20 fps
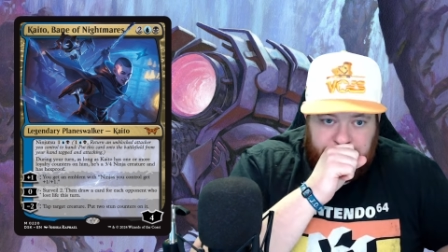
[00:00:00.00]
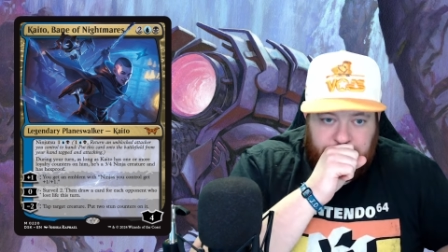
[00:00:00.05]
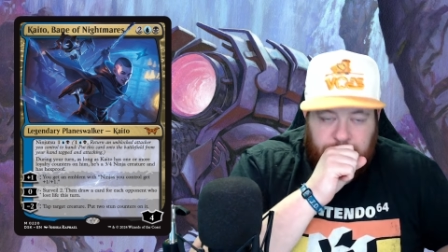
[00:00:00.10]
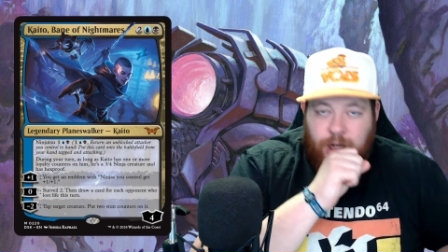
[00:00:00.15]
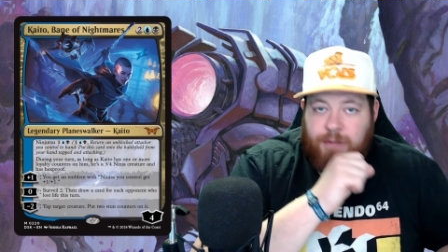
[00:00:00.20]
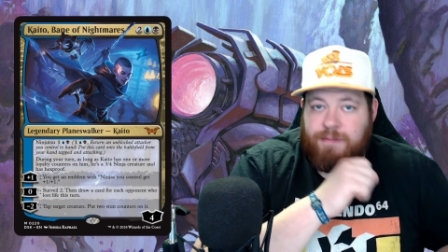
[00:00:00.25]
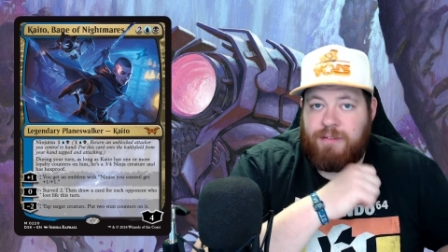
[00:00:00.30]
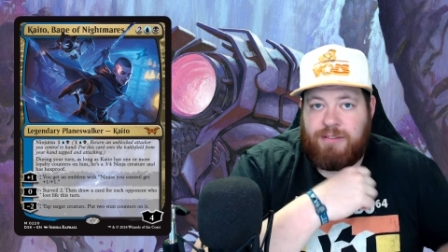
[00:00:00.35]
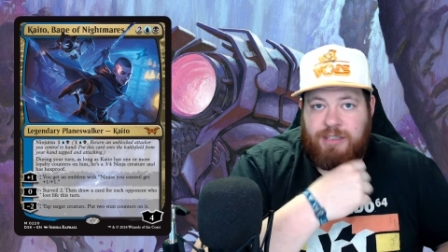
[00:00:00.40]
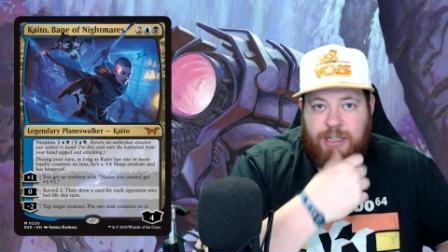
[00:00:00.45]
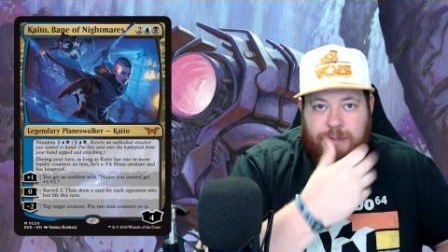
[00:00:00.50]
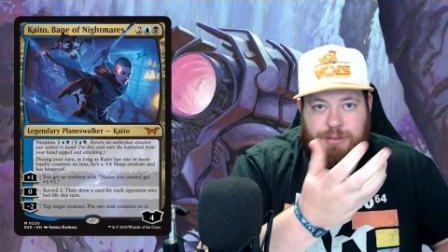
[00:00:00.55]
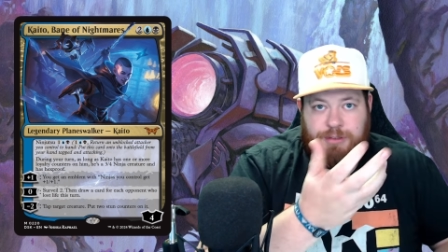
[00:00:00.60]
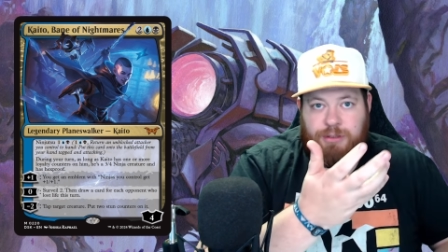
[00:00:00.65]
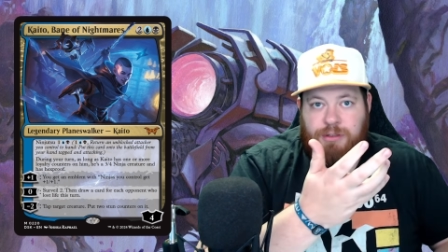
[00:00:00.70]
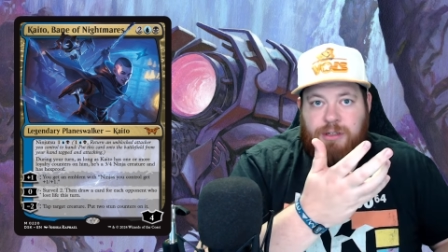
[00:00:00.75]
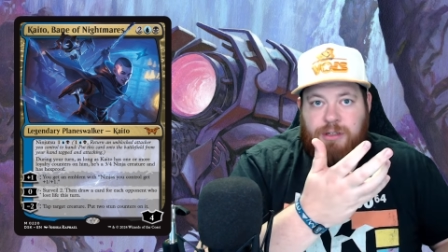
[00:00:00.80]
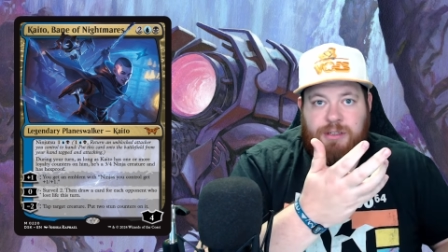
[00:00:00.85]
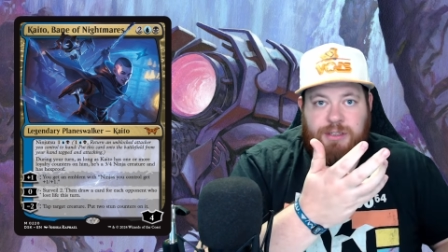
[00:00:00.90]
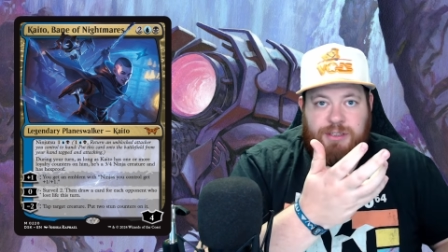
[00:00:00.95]
Oftentimes you'll
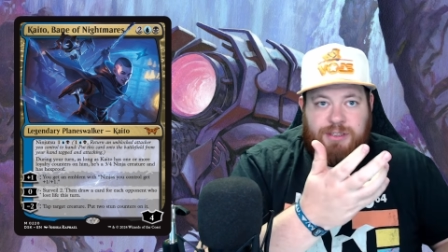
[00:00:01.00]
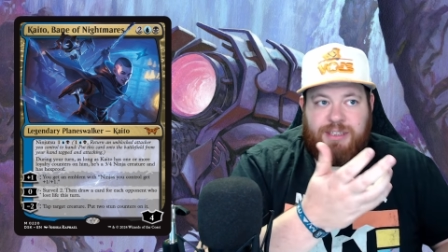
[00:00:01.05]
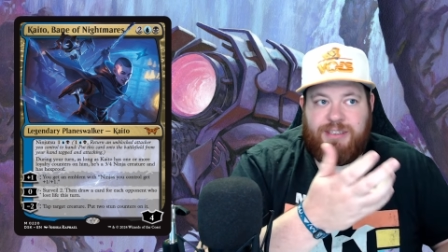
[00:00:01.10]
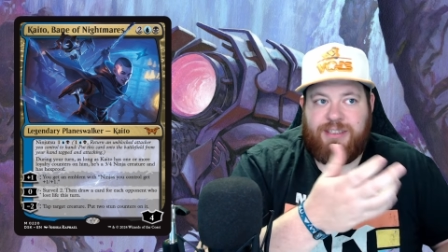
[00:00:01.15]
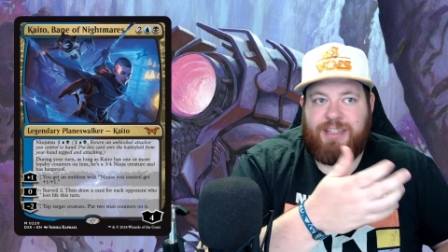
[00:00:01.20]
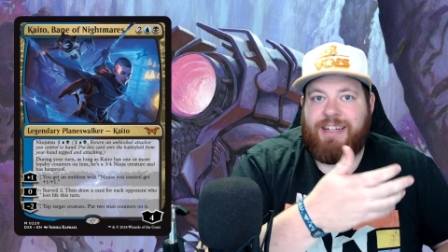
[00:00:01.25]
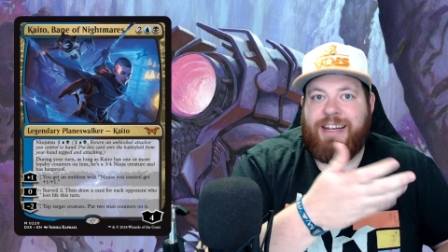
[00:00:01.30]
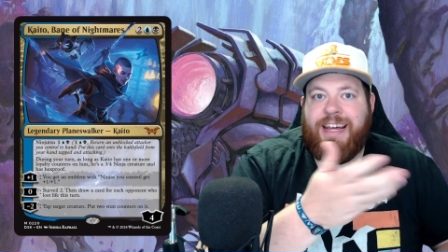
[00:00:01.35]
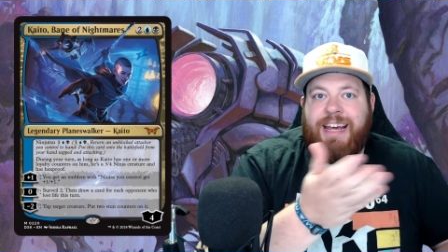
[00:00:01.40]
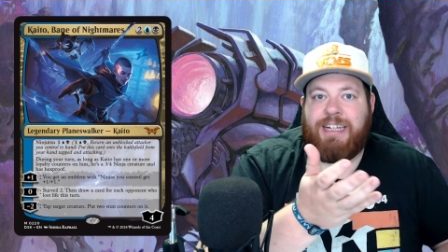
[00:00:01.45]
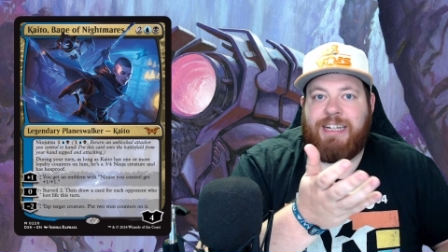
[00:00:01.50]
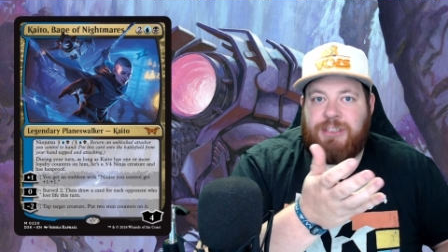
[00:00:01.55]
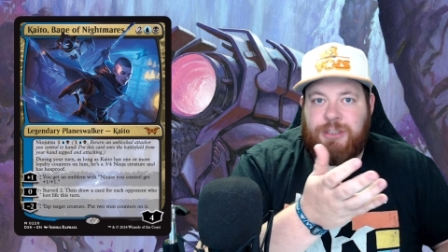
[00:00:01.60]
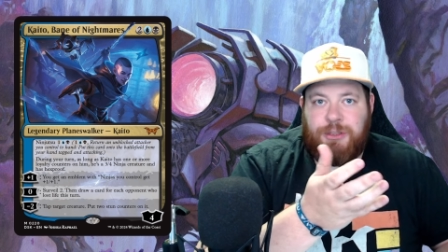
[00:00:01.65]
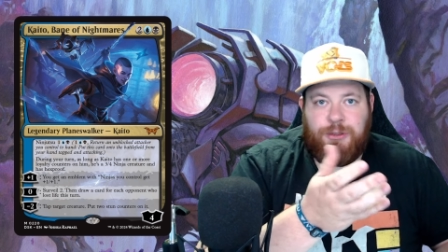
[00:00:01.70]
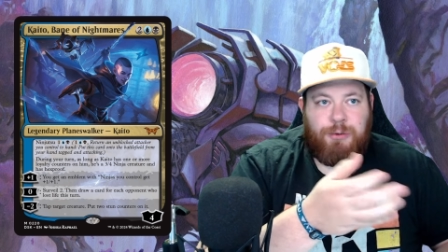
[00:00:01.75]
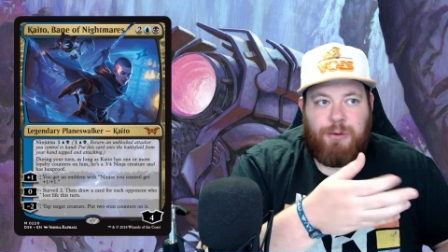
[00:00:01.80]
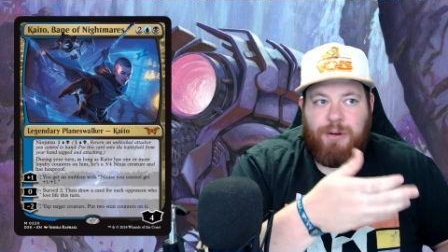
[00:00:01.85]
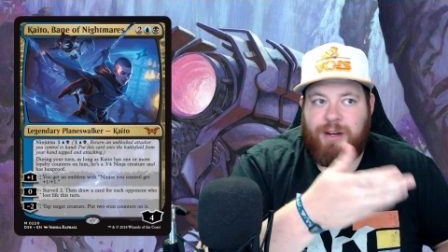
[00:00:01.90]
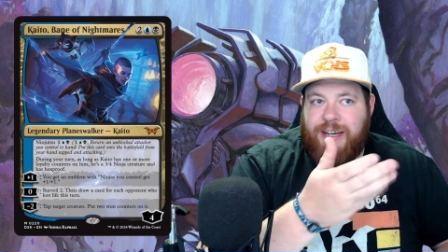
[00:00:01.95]
hear this as a
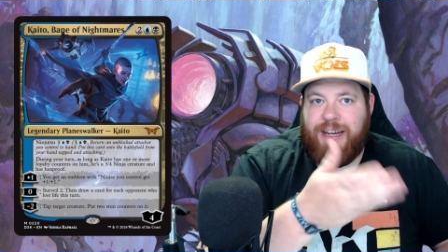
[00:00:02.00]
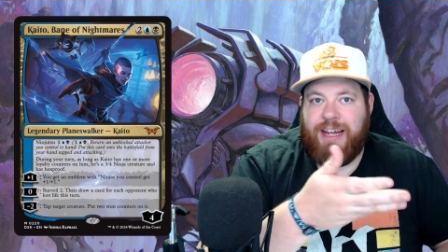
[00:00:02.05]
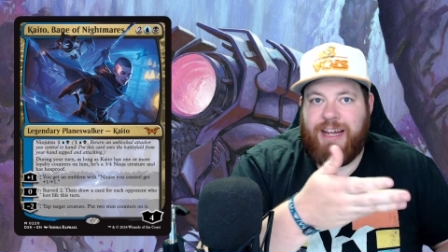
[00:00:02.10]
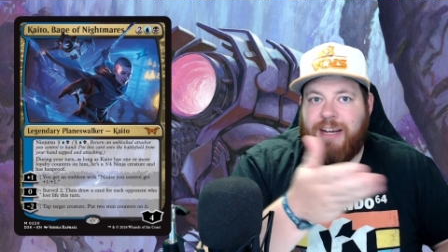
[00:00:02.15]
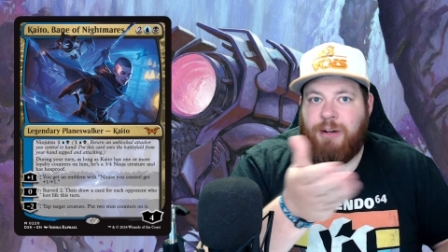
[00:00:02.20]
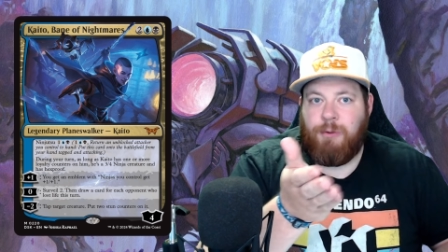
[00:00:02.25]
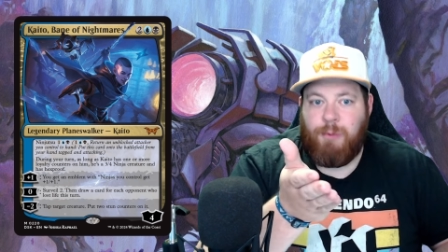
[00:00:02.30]
-2 or a neg